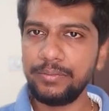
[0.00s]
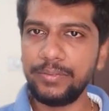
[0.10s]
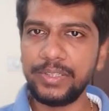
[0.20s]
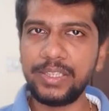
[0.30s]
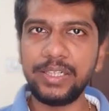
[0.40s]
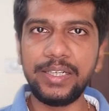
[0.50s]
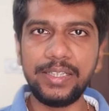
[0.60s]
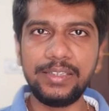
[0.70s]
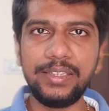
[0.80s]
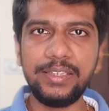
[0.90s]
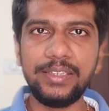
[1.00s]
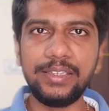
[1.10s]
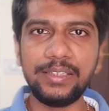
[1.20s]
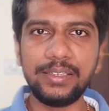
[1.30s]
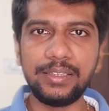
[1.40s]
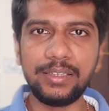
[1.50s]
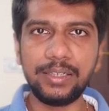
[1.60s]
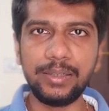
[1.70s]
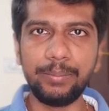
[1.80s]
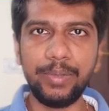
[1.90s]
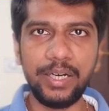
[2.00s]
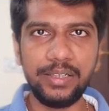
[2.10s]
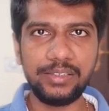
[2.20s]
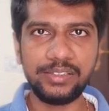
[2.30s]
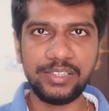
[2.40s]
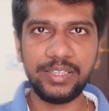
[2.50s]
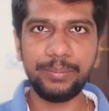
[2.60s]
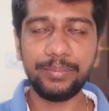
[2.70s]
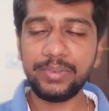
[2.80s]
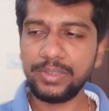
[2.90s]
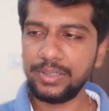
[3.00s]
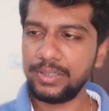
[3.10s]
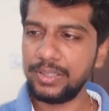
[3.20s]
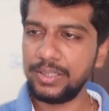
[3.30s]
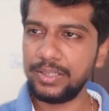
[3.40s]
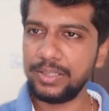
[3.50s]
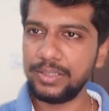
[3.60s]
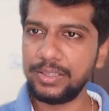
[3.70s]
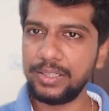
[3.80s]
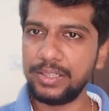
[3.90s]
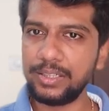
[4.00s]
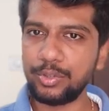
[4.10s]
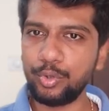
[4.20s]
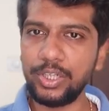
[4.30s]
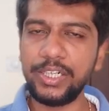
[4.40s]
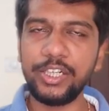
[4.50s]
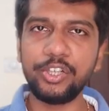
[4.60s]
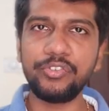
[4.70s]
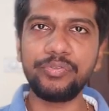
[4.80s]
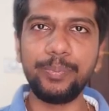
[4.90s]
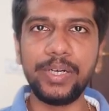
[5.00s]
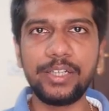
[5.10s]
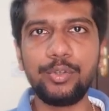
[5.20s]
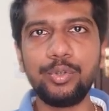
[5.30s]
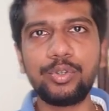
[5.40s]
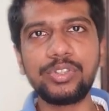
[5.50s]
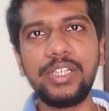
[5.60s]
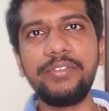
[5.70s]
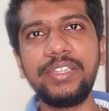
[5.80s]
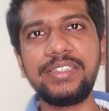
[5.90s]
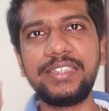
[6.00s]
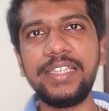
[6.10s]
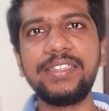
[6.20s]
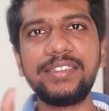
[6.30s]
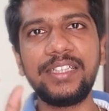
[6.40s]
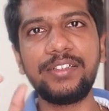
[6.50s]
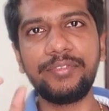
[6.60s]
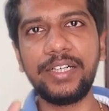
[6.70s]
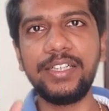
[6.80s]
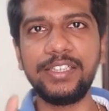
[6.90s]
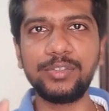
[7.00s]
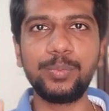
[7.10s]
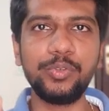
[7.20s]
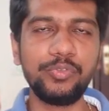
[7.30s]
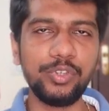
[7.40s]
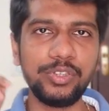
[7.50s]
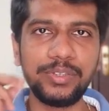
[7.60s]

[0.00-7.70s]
with a healthy blood stream, the quantity of blood glucose level stays at 1 teaspoonful.